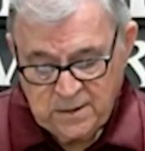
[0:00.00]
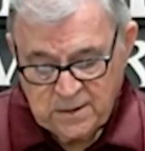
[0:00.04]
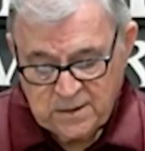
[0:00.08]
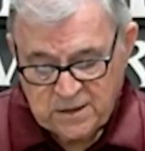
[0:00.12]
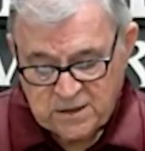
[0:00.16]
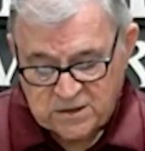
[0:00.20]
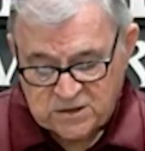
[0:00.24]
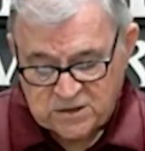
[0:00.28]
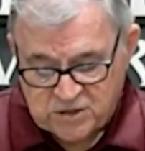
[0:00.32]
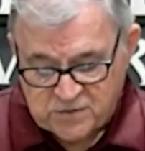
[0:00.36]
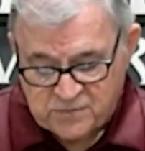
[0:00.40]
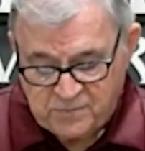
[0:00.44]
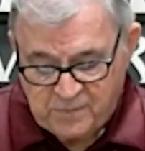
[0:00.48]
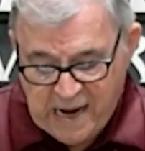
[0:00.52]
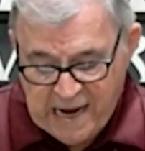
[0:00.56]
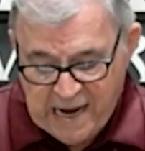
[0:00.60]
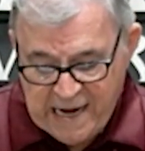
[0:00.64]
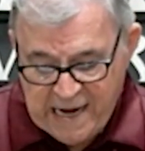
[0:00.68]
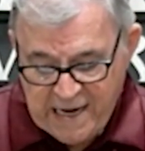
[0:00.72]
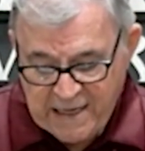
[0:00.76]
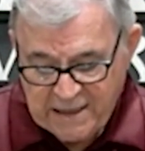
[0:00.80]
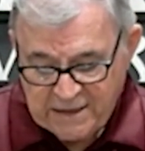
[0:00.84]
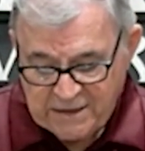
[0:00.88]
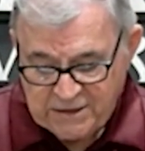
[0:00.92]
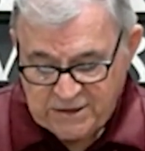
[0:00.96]
to
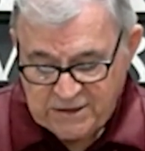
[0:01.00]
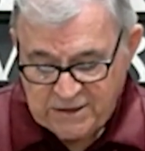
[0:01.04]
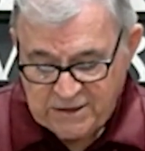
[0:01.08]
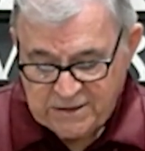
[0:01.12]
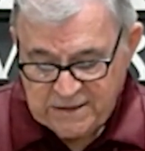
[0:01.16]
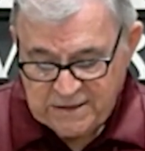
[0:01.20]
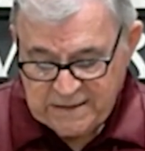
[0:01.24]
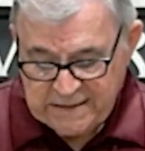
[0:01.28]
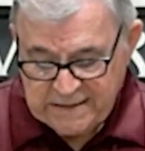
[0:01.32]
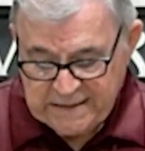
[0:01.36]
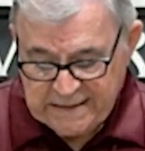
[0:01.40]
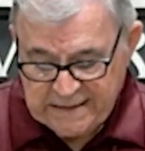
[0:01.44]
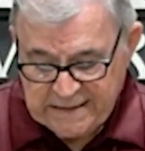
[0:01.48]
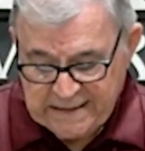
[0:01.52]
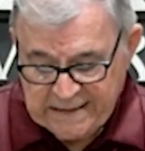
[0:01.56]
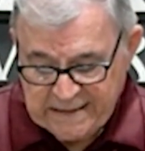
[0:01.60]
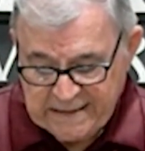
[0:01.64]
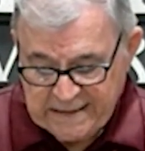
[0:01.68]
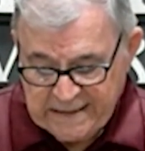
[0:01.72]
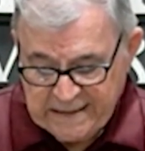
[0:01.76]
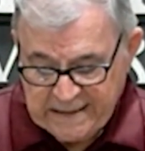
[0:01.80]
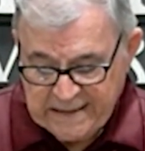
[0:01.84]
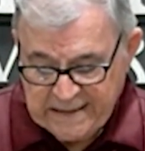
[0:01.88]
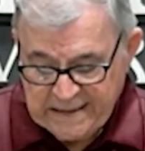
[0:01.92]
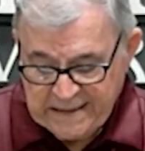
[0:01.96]
smash,
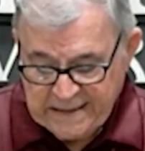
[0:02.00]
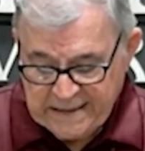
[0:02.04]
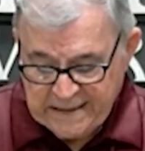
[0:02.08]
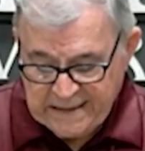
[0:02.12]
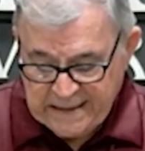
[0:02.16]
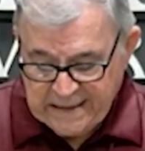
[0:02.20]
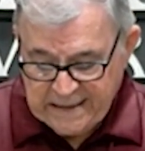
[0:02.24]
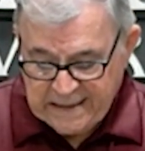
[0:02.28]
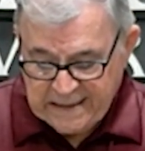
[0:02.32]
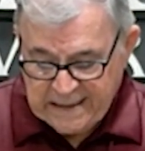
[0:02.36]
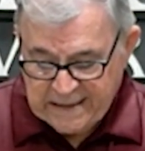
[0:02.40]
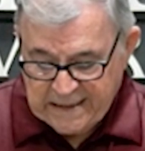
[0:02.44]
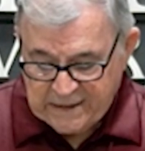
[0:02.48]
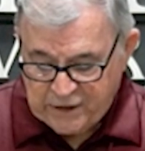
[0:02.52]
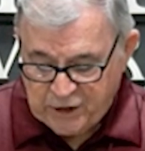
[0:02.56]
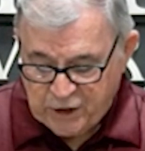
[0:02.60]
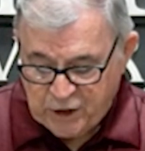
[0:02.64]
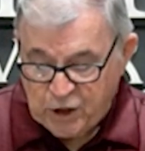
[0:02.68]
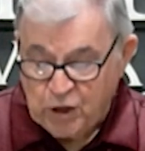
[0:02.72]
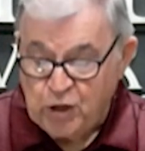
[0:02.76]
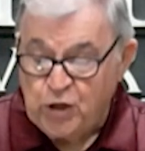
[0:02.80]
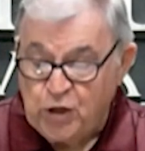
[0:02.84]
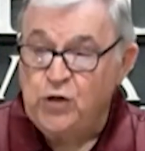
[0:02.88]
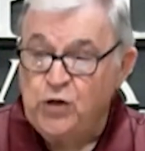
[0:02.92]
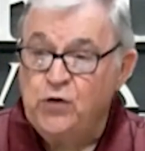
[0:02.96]
and
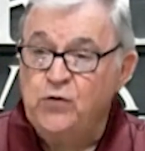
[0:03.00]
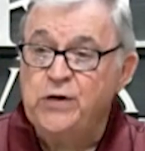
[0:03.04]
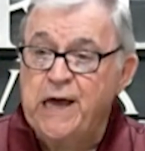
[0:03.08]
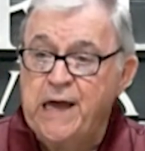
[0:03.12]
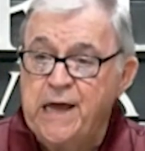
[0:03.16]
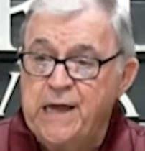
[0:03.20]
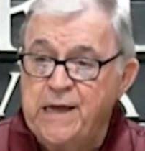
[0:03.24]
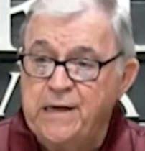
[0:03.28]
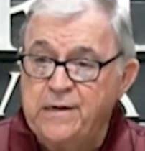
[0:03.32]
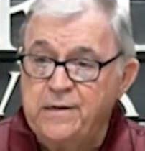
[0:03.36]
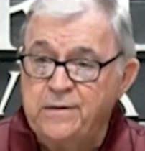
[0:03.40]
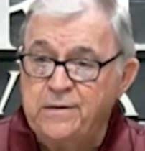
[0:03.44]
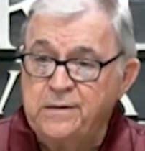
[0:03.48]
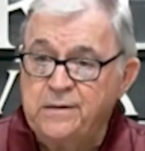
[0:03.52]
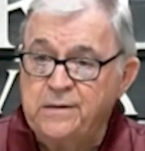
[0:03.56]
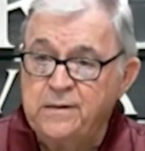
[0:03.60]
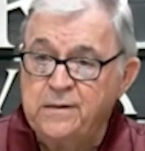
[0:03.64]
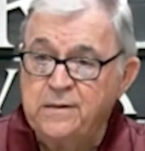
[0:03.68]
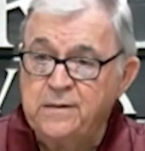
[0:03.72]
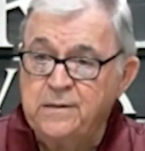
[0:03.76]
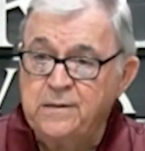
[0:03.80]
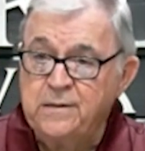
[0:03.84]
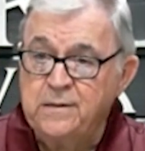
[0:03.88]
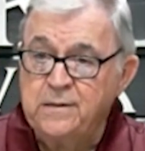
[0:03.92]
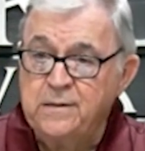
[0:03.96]
to hew down,
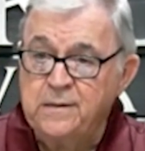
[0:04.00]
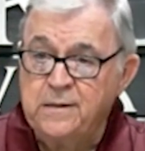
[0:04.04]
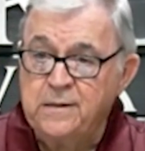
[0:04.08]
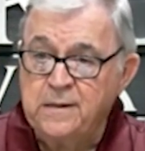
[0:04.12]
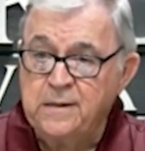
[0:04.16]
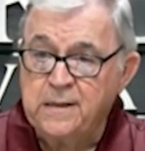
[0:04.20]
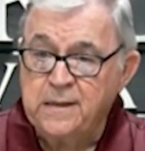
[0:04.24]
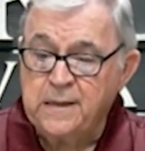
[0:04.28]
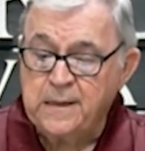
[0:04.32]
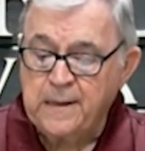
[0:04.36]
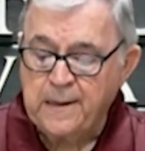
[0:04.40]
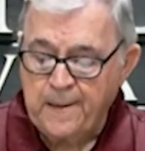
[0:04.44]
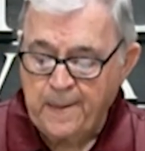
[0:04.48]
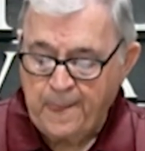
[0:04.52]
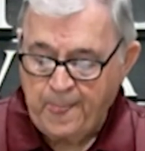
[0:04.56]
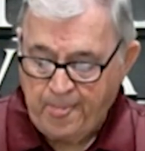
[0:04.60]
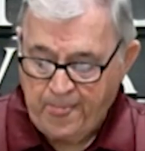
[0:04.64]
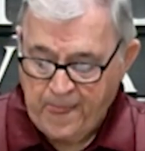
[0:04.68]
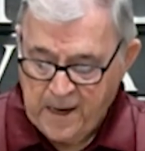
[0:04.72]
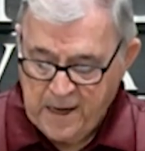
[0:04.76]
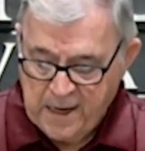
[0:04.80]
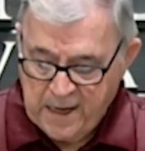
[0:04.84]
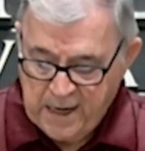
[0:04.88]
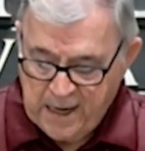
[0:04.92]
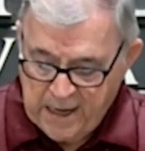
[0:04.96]

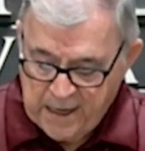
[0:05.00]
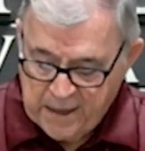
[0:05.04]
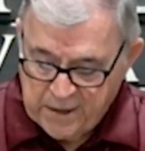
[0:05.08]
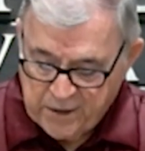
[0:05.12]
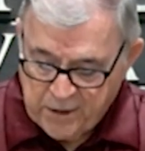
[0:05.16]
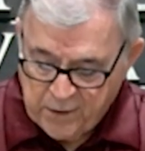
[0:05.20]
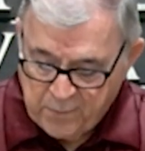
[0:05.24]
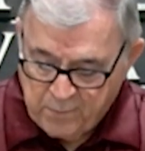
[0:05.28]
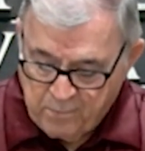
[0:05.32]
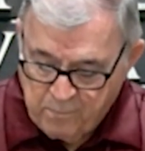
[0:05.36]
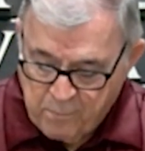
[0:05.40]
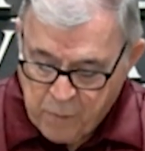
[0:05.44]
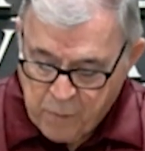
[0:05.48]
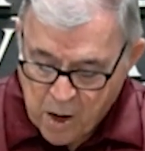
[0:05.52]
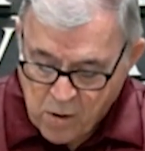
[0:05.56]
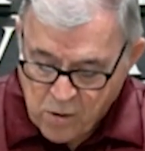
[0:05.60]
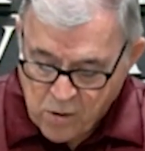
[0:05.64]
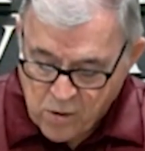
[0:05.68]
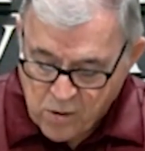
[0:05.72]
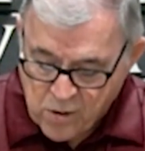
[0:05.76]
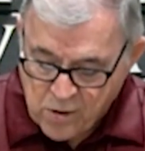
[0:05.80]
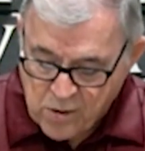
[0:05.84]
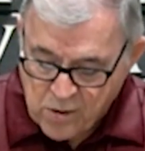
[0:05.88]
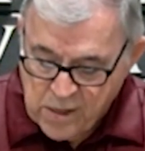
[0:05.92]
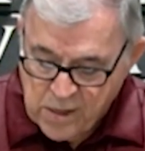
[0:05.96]
and to
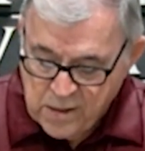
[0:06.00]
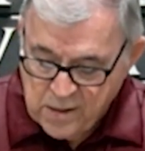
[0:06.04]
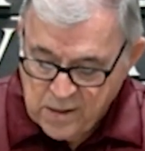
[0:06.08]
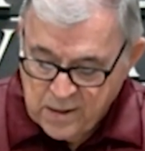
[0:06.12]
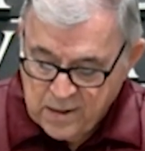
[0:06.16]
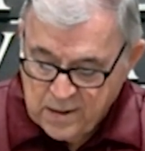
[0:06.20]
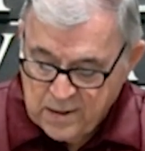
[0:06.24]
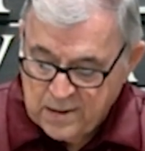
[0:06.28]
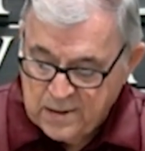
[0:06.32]
burn